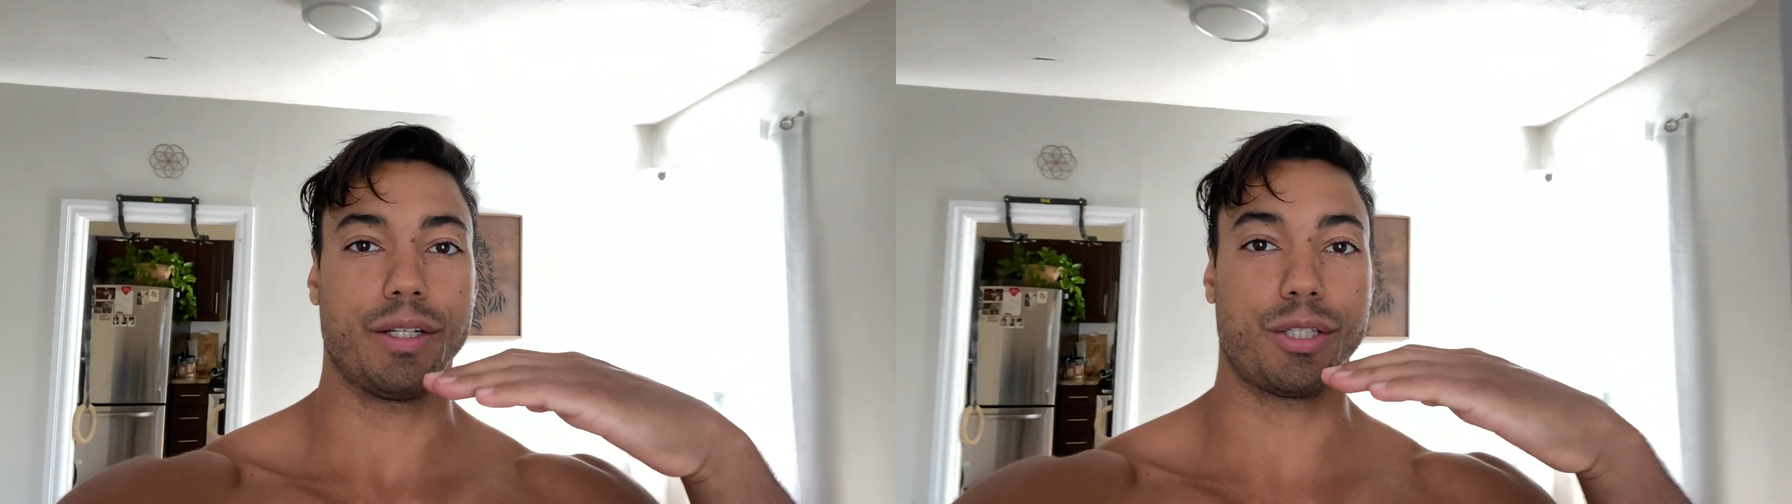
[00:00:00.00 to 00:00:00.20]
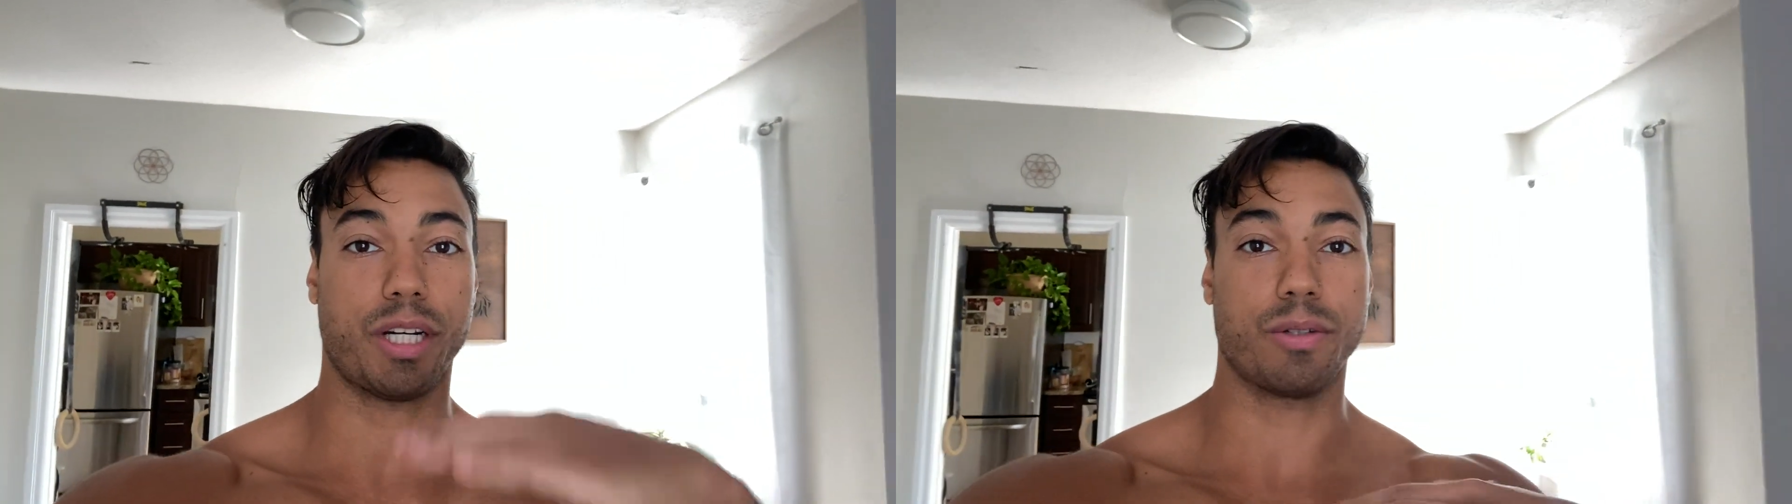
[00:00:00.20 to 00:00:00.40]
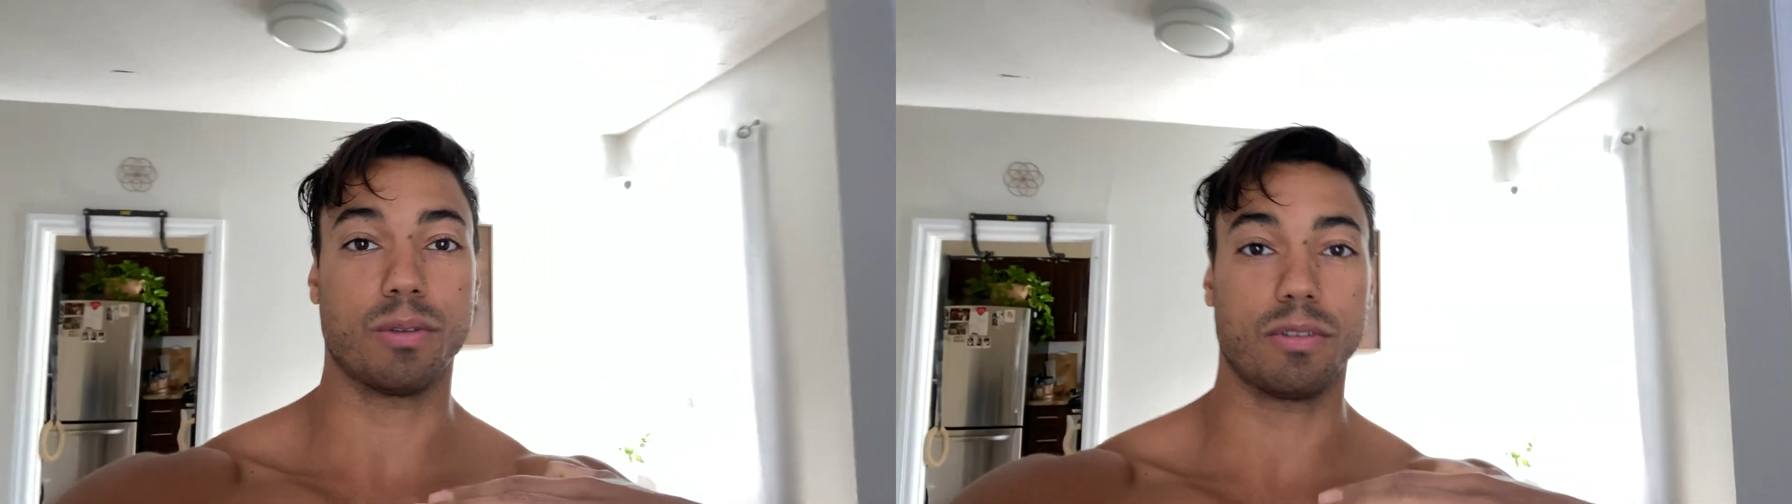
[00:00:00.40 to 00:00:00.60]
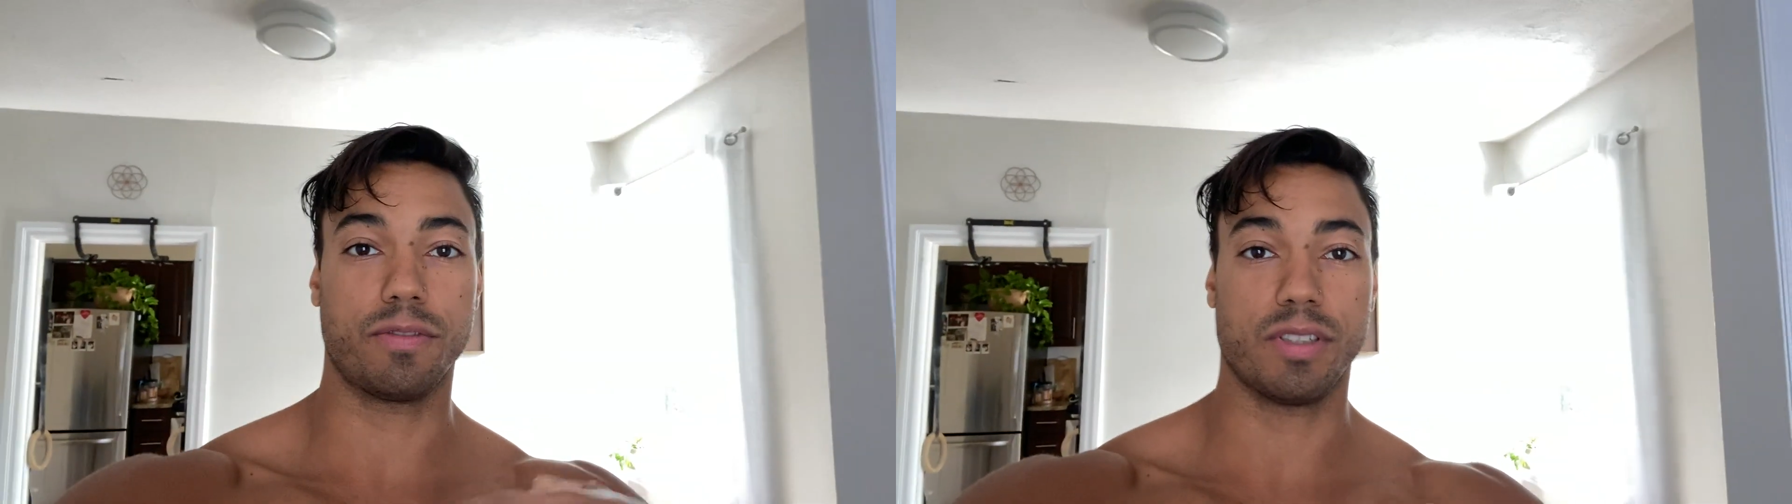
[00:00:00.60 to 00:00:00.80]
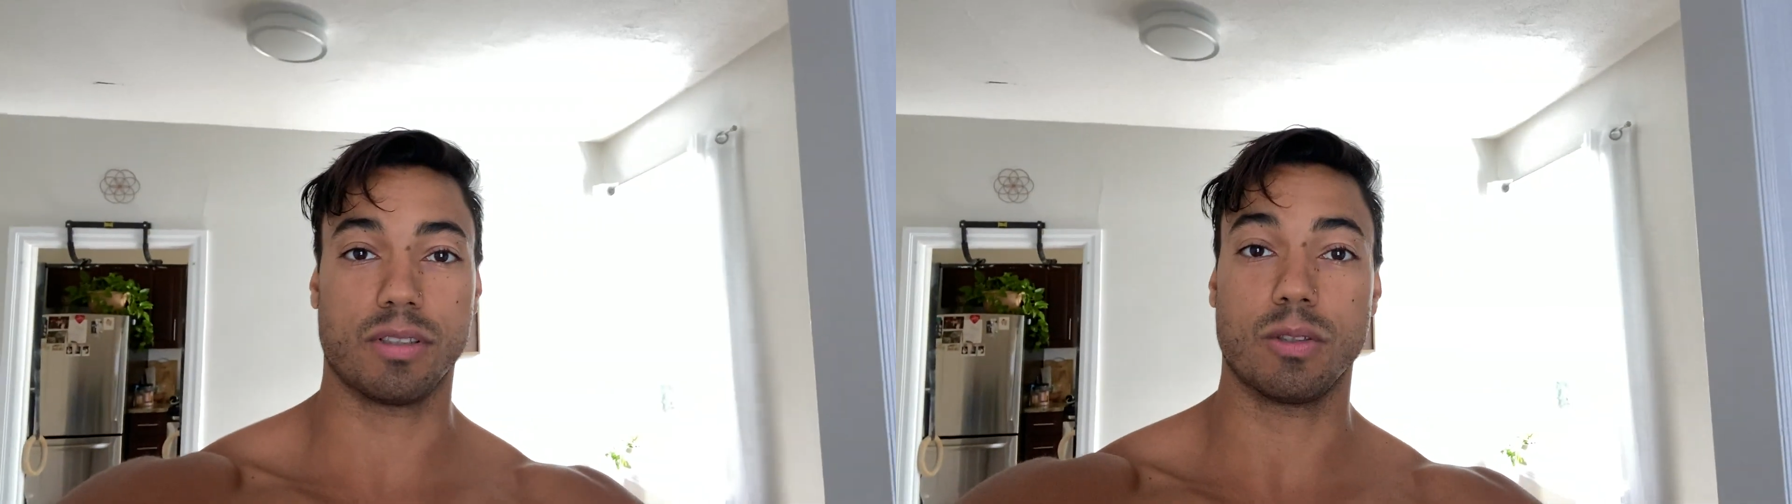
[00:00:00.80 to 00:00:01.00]
general
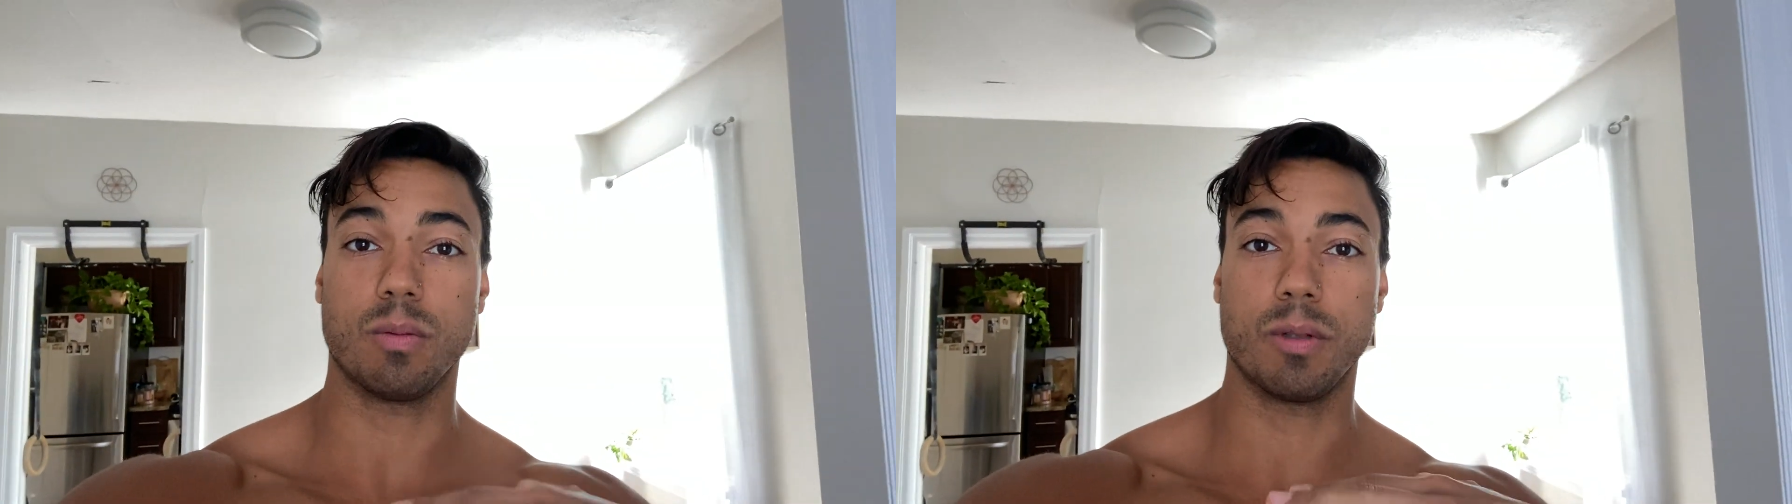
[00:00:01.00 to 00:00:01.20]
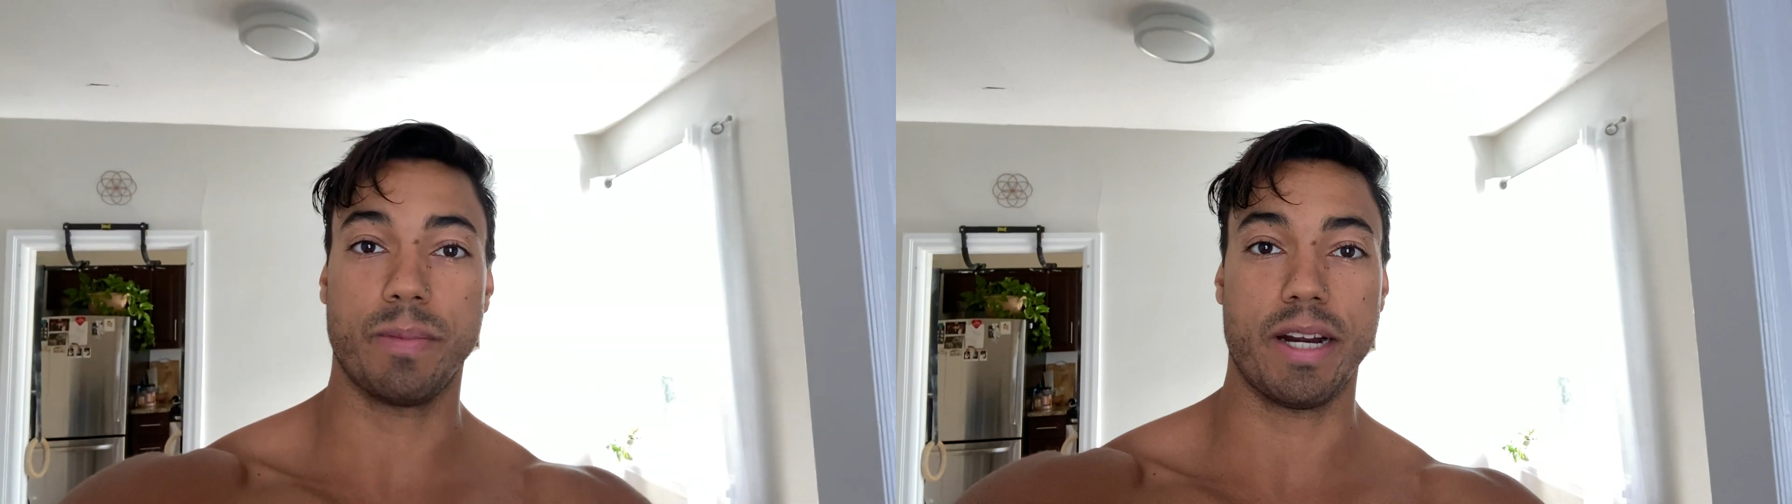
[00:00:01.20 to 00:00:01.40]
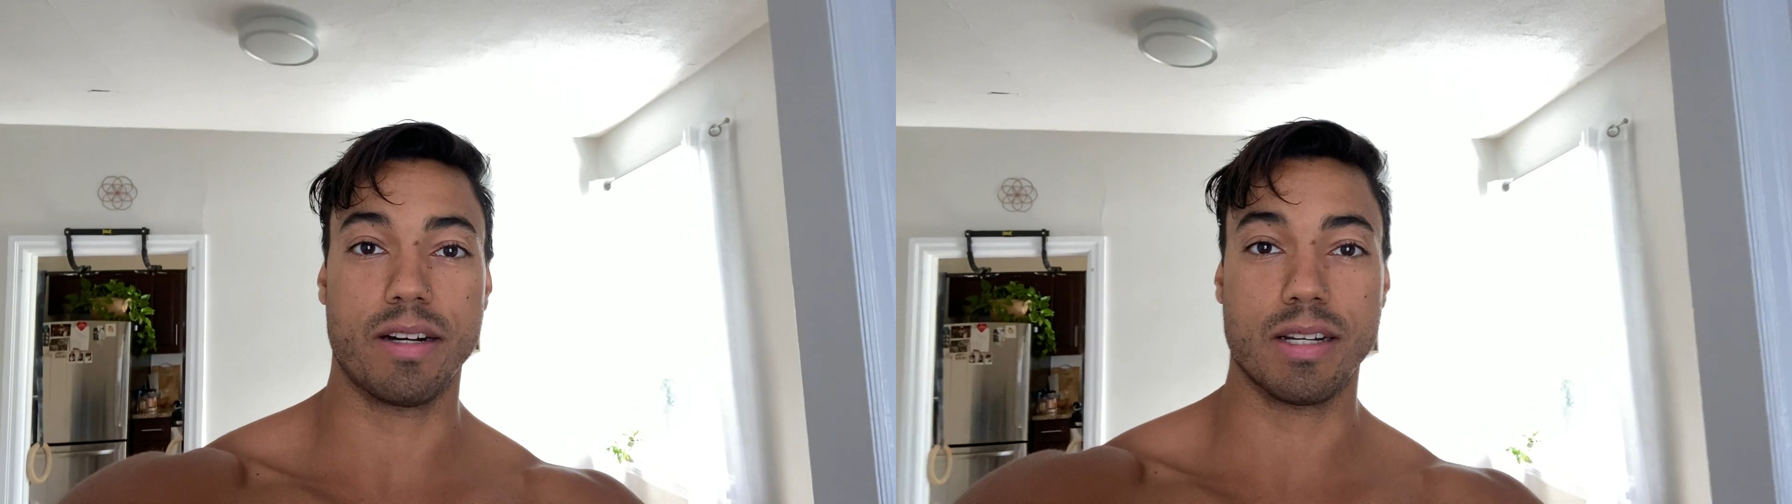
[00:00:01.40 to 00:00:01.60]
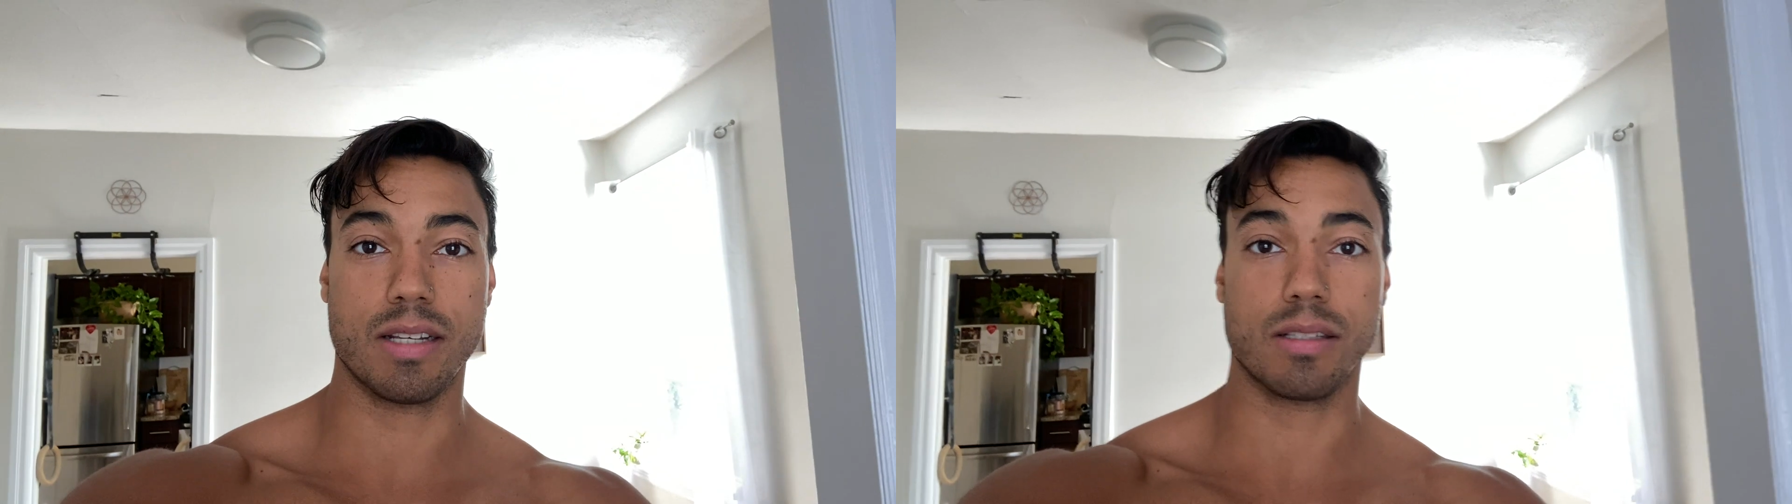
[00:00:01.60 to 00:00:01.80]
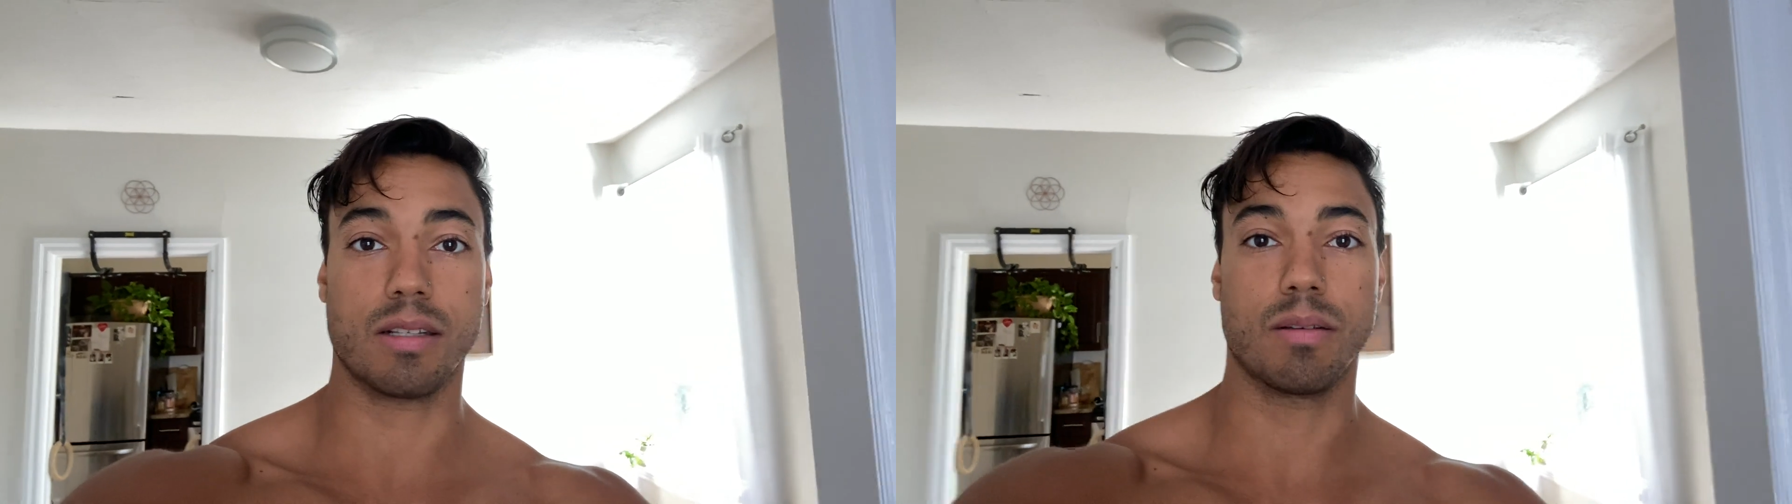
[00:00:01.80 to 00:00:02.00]
physical
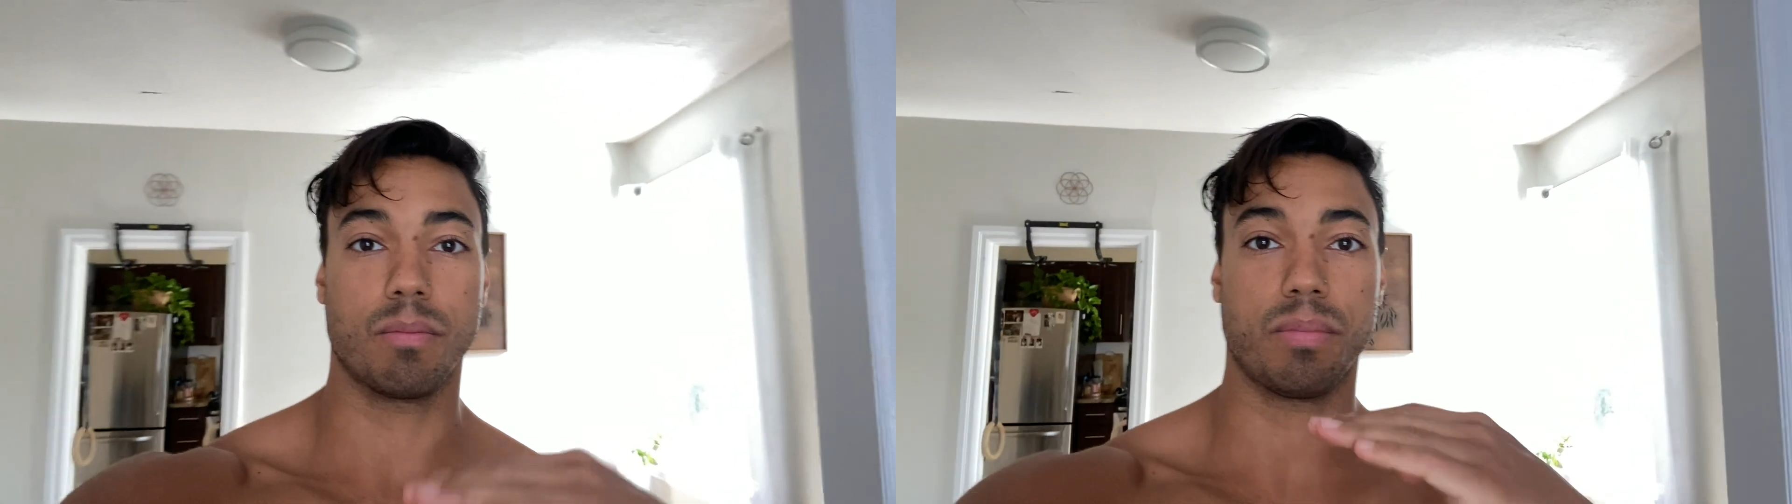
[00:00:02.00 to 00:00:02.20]
preparedness